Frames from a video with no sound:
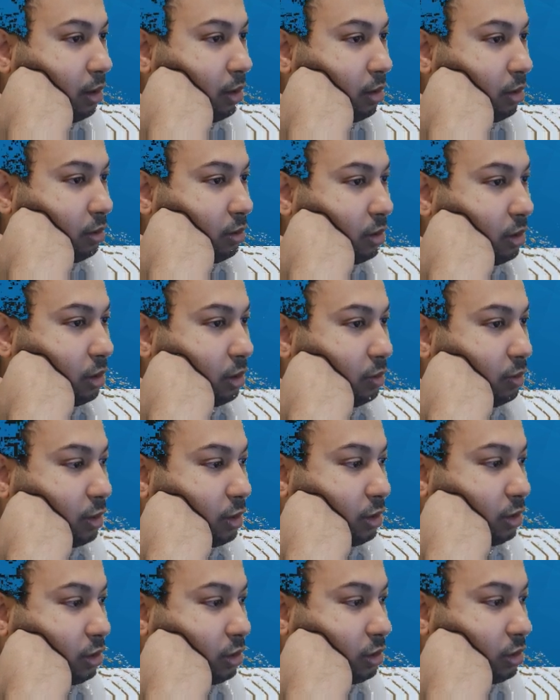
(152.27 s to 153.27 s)
original
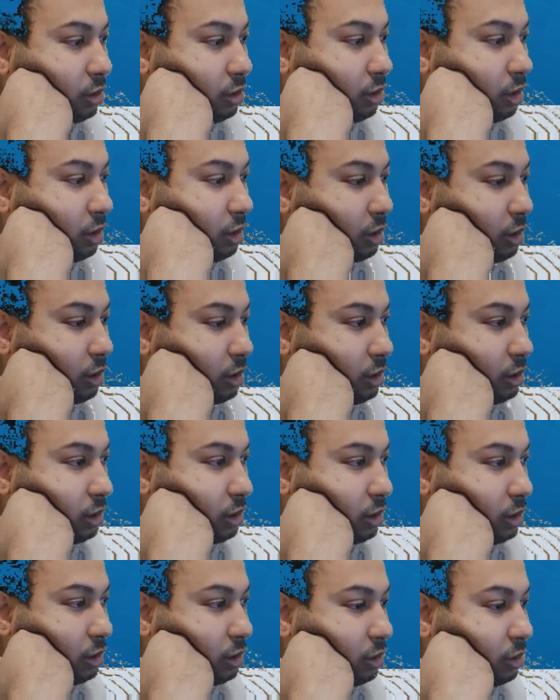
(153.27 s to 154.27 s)
version, you can
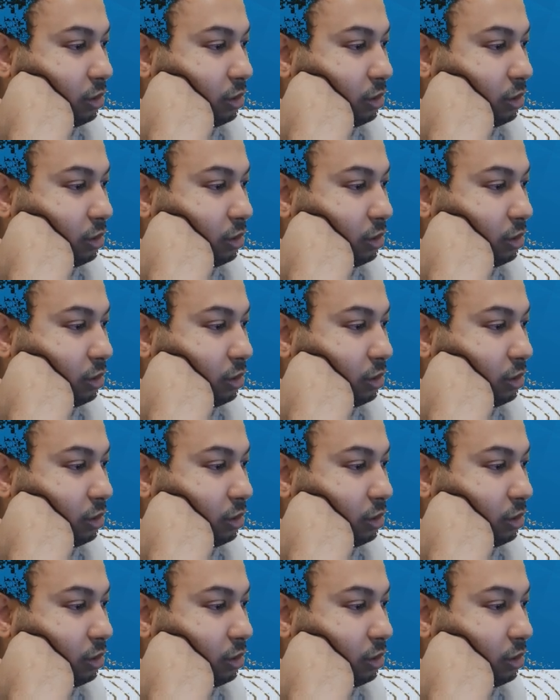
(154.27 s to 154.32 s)
just,